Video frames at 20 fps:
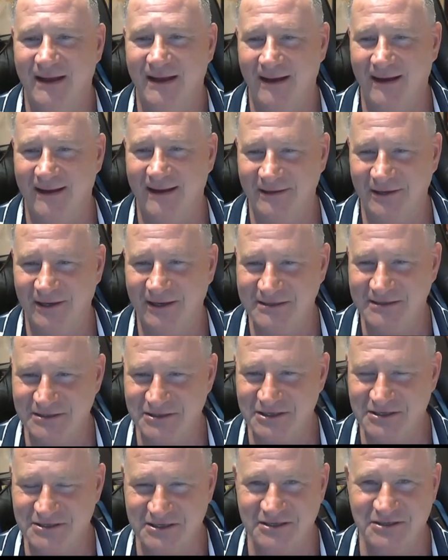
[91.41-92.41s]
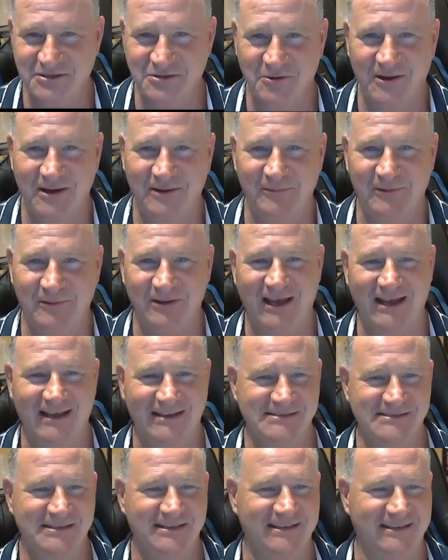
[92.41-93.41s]
you get to just enjoy
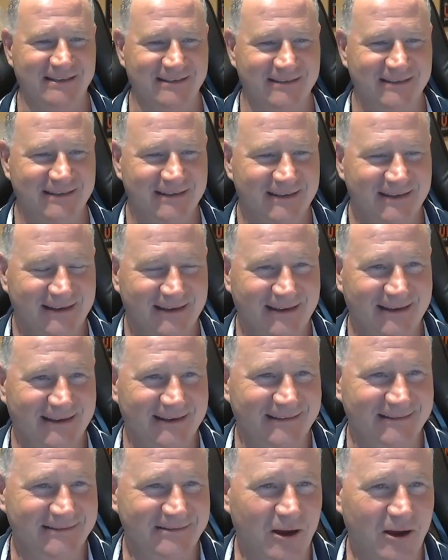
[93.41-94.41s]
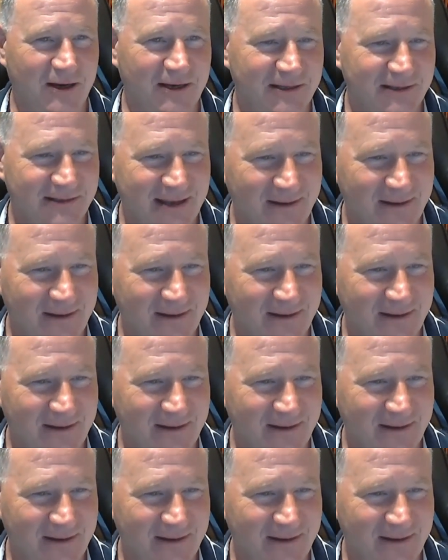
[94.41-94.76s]
relaxing and talking